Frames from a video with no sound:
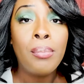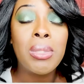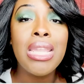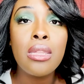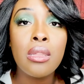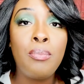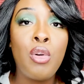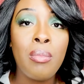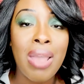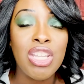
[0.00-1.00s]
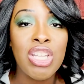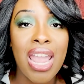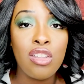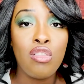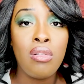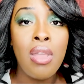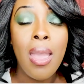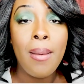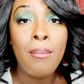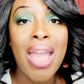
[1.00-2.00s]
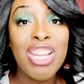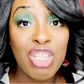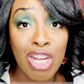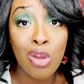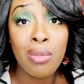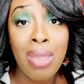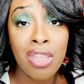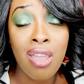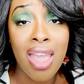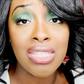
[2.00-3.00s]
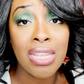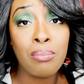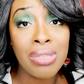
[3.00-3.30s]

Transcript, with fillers: Please support my channel by sharing my content.